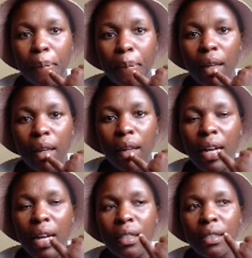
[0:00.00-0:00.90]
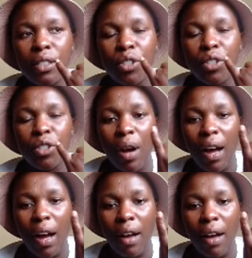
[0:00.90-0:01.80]
And you have
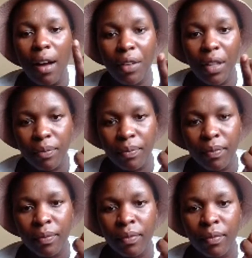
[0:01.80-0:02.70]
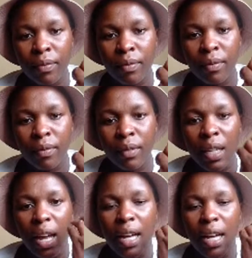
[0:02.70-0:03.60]
kids.
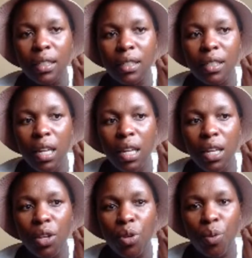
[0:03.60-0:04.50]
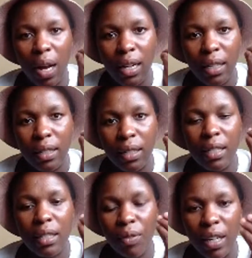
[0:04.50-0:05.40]
And you are at least
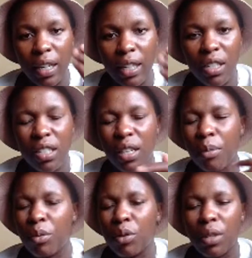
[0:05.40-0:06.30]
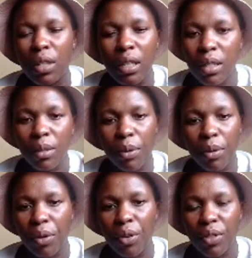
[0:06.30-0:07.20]
financially stable in this
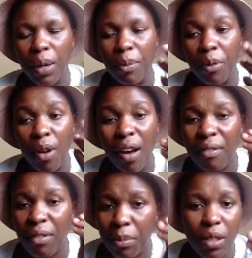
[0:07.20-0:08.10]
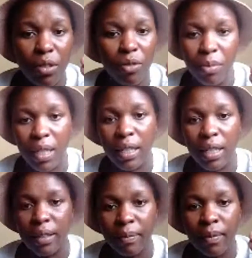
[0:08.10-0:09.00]
period of time. You have a bit of money.
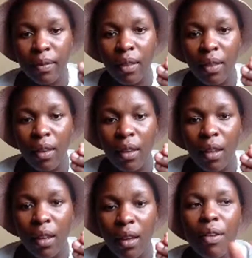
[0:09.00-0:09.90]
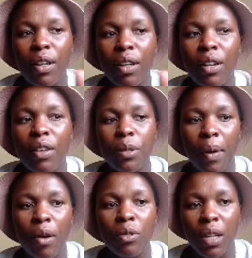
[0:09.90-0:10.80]
Even if your
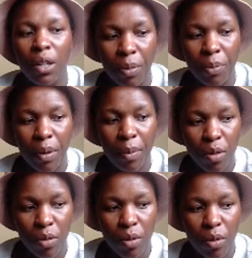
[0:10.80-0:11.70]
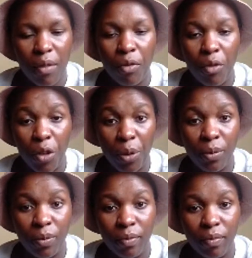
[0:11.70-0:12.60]
spouse cannot be able to save with you,
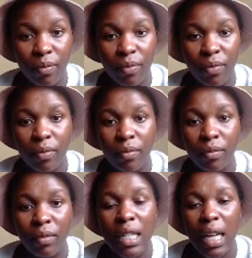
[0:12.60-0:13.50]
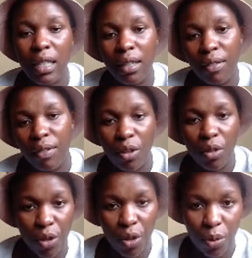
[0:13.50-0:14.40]
start saving on
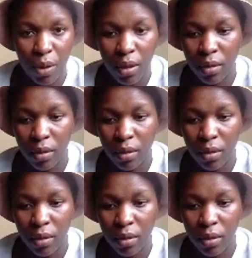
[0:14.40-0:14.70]
your own.